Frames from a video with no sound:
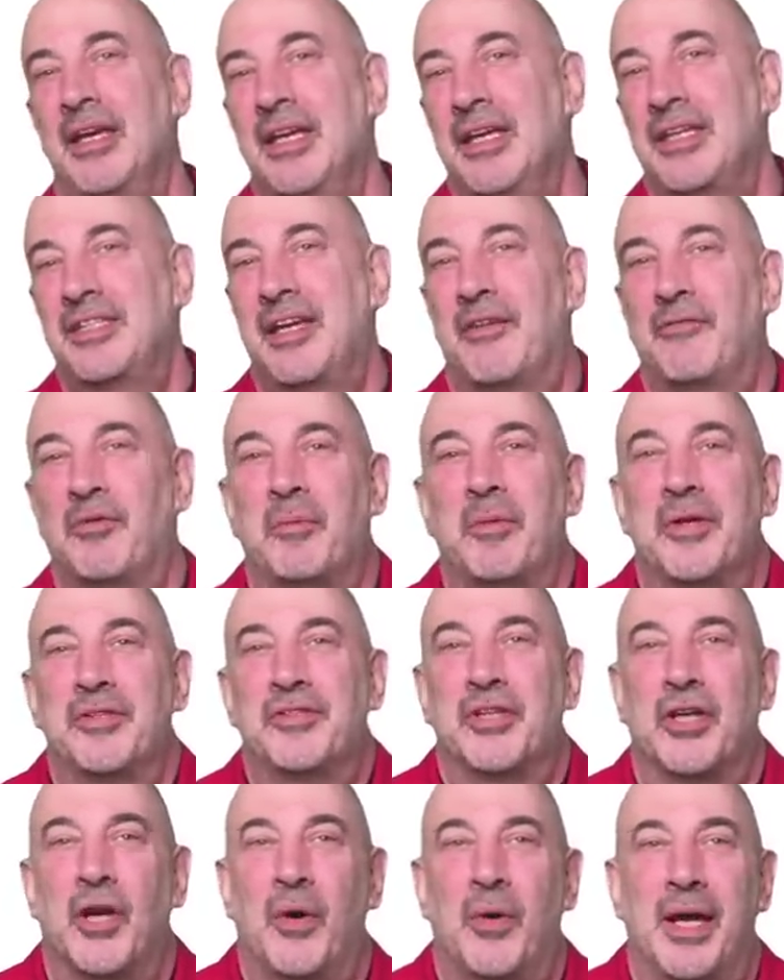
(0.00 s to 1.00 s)
Several months
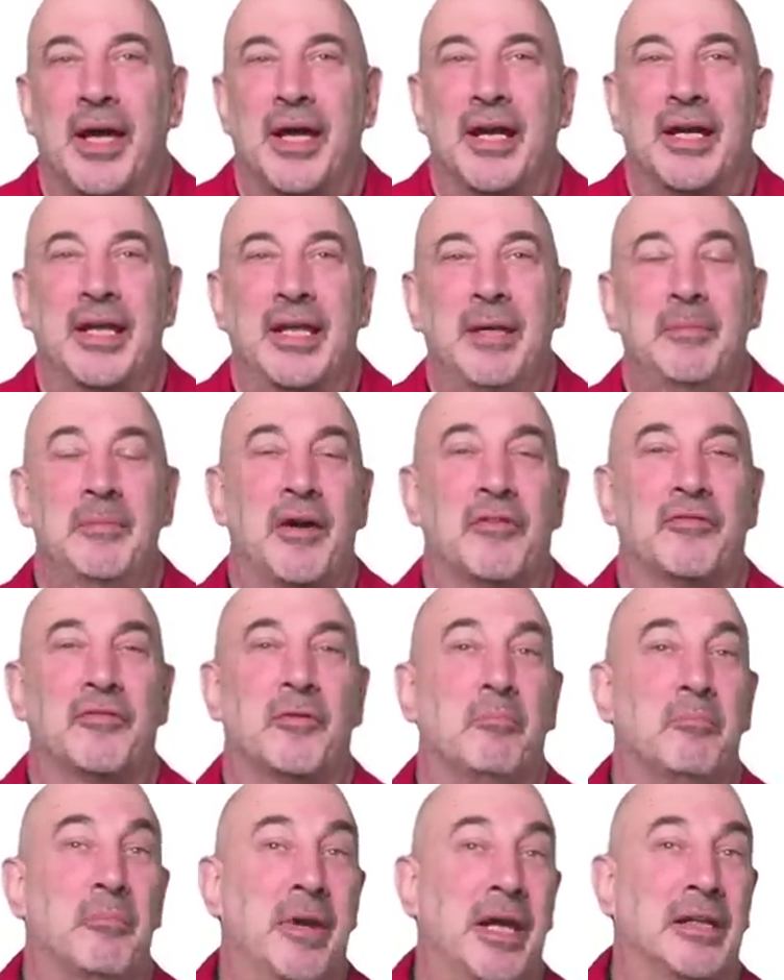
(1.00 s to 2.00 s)
ago, I got an email from
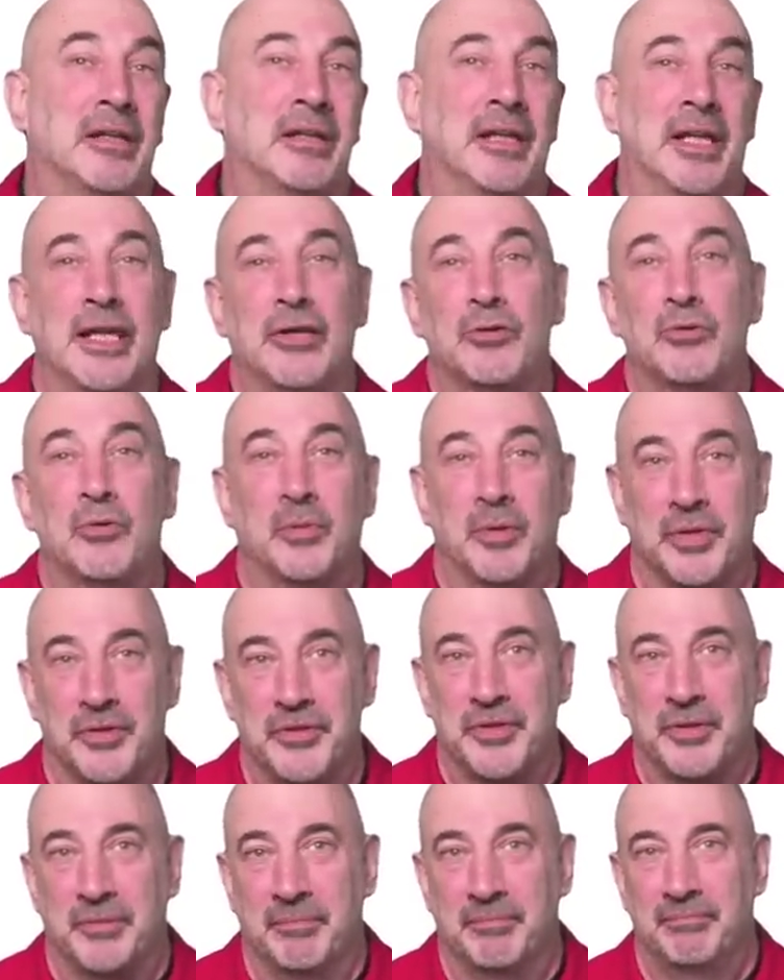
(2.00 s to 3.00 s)
Michael Andrew
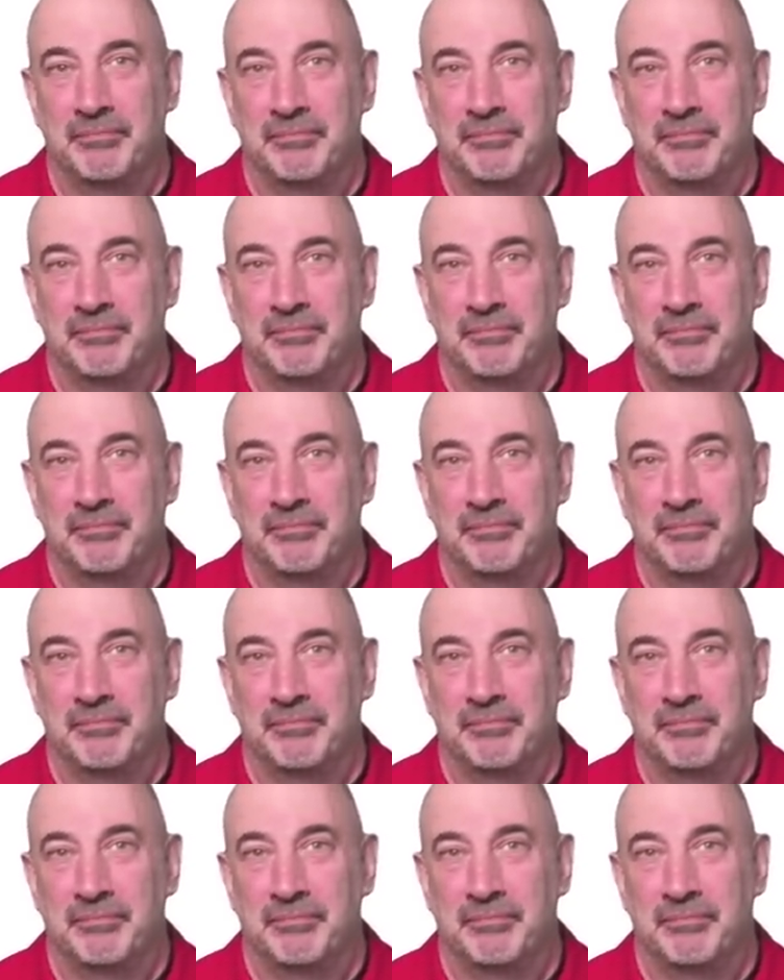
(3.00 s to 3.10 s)
Wilson.